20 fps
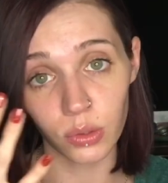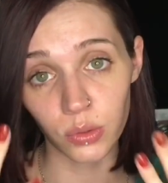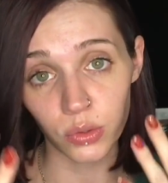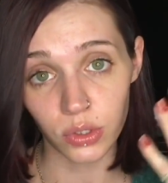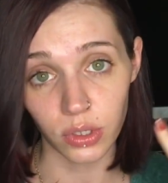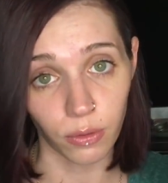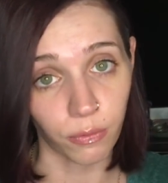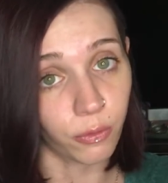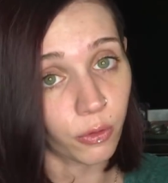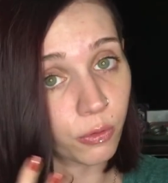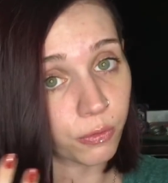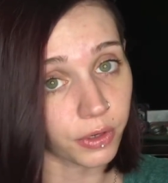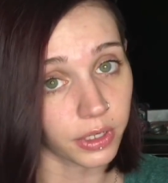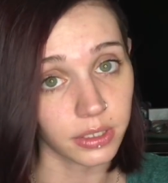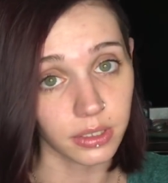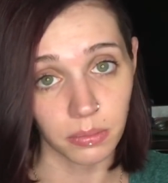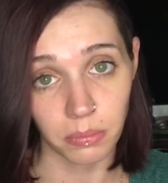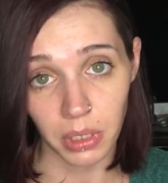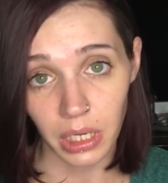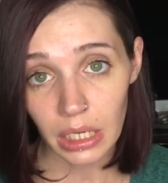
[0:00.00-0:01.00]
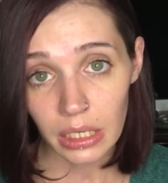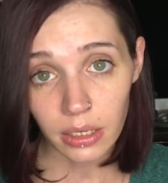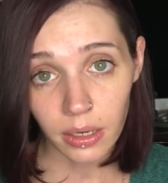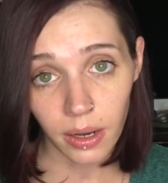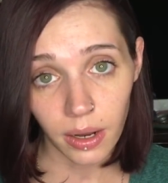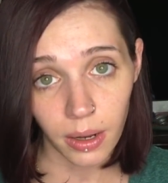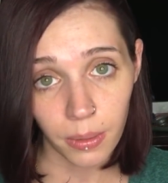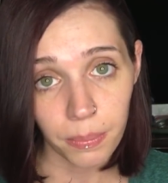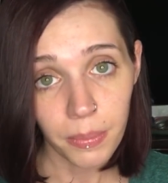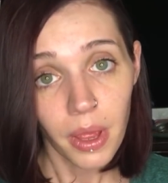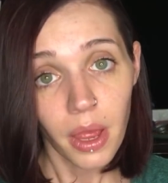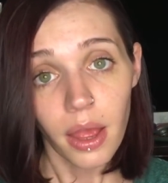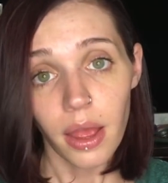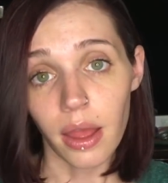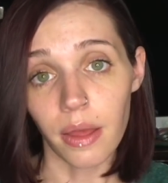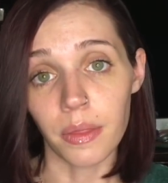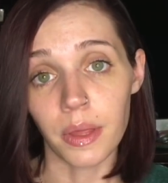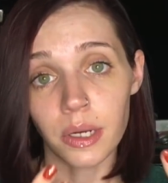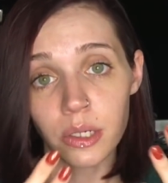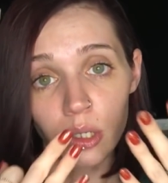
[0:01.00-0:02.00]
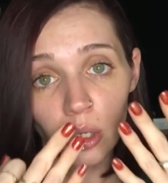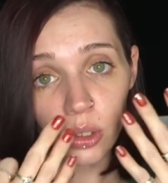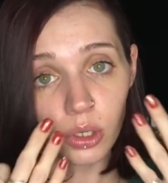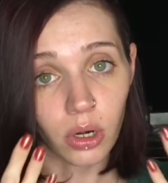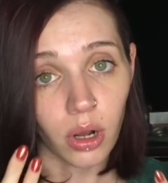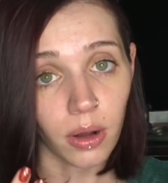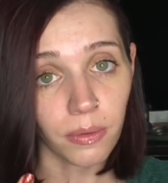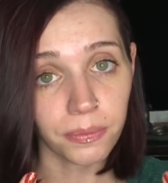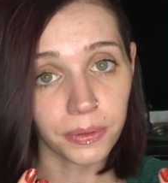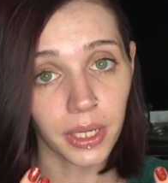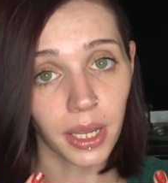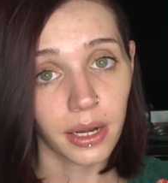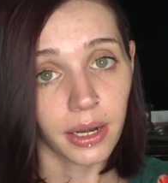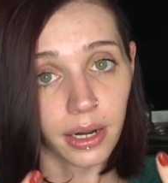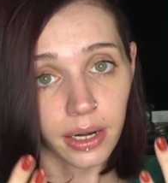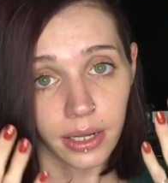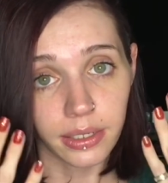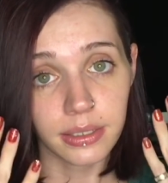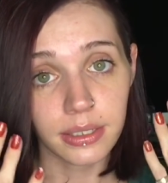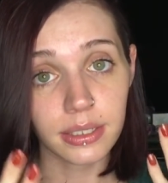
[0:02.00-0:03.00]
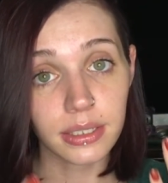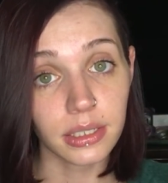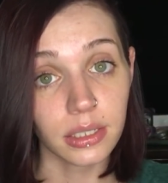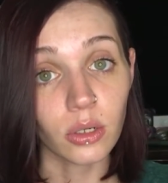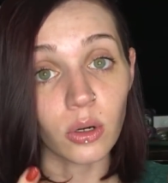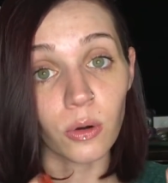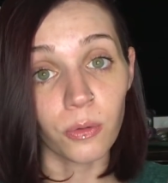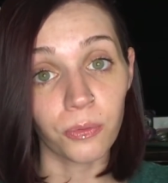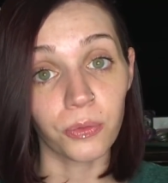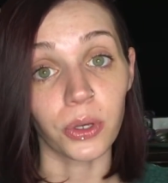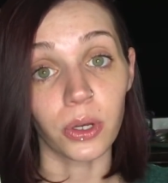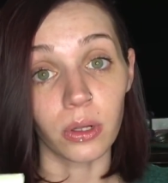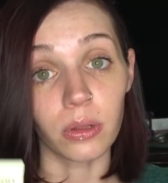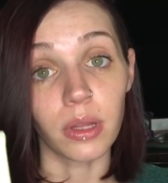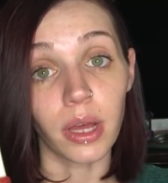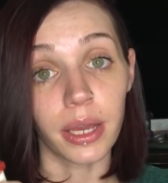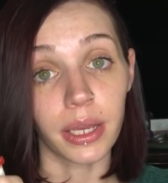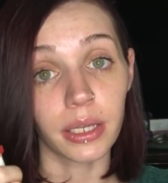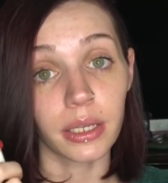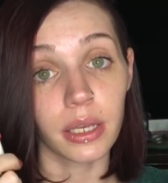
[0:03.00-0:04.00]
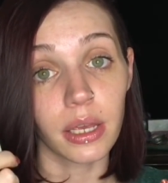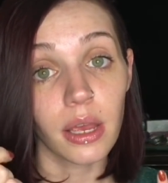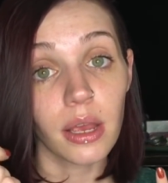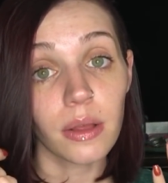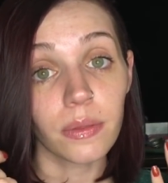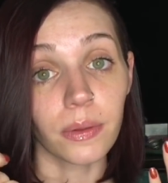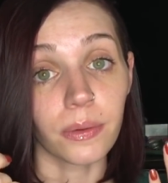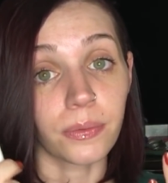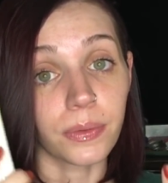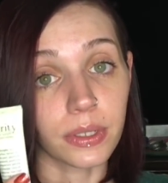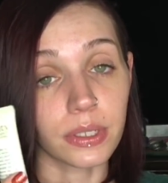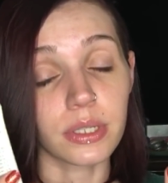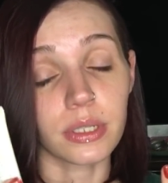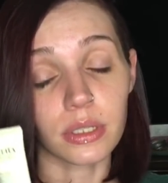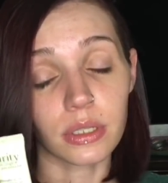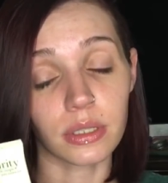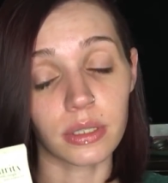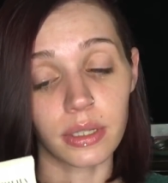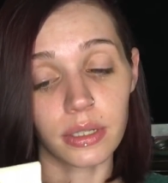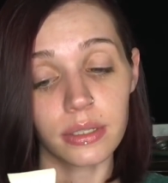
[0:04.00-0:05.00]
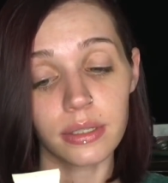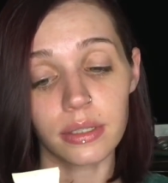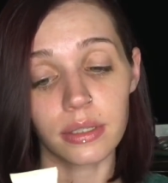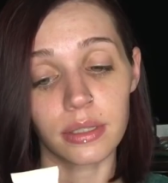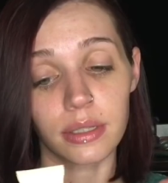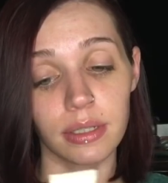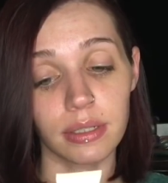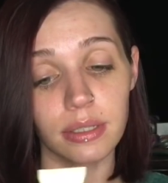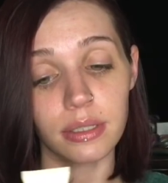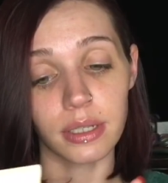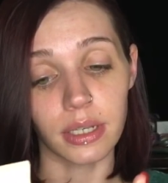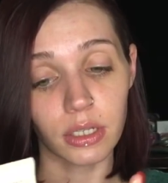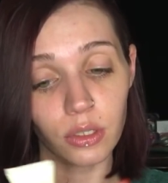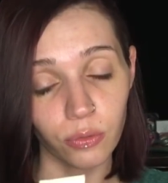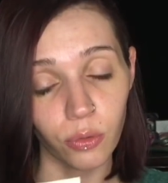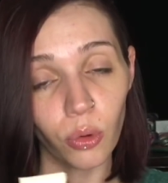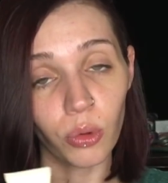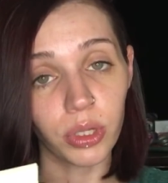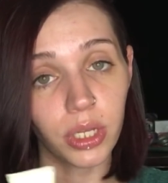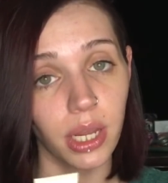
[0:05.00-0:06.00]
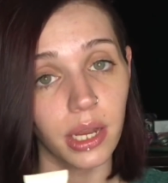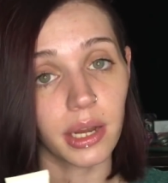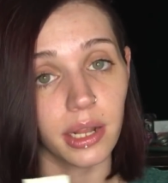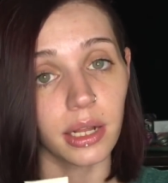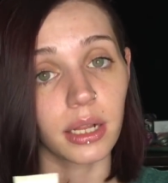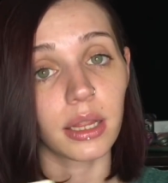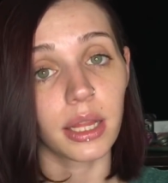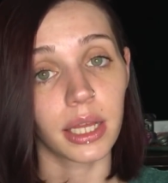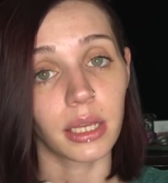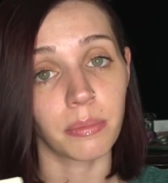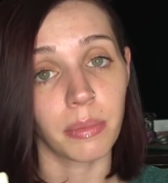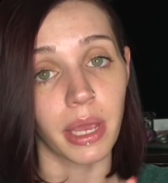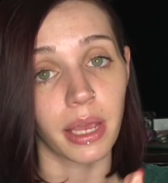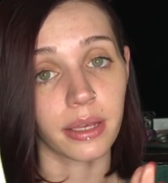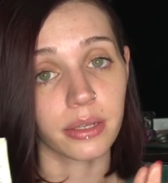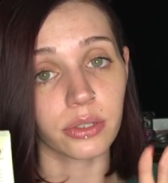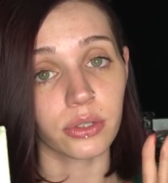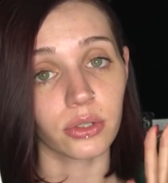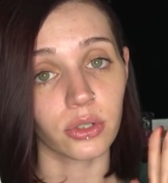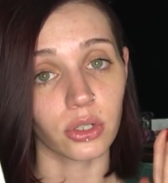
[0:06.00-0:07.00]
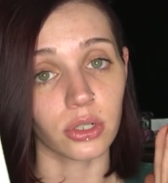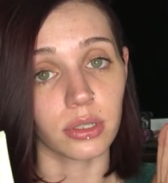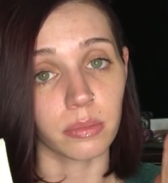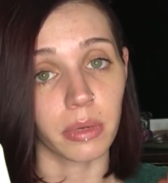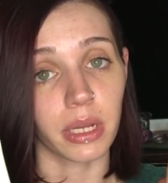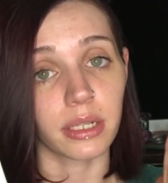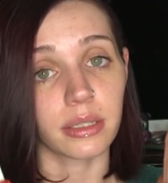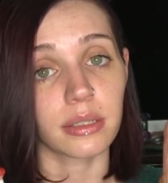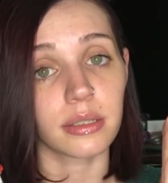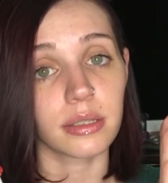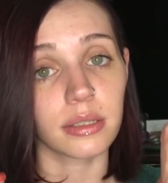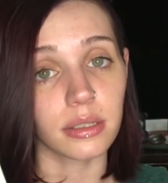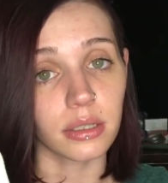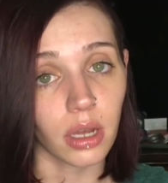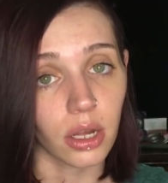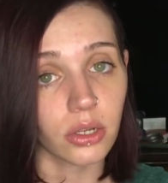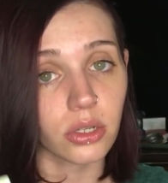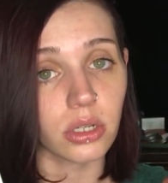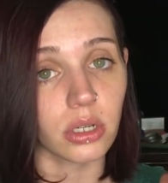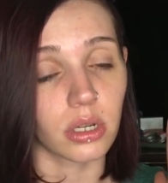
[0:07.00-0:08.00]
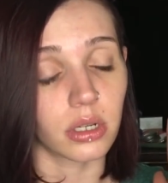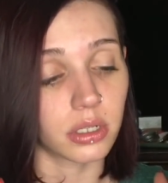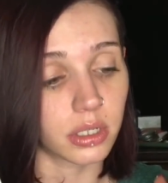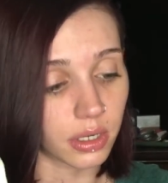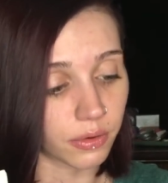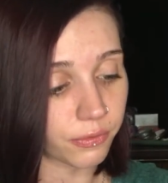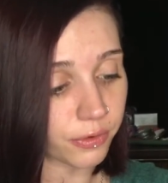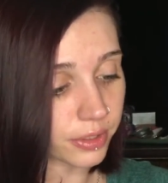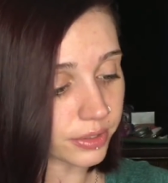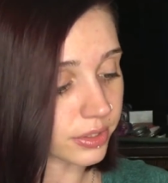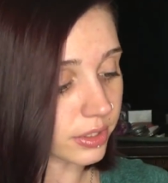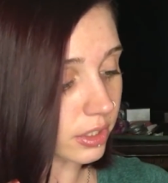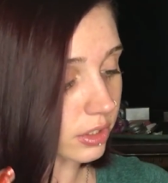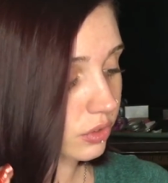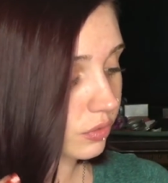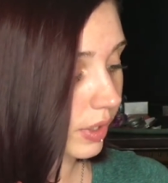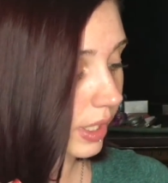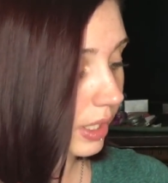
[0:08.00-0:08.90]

used a full face of makeup and then took it off again, and I still feel like that this exfoliating clay mask just made such a difference, and it's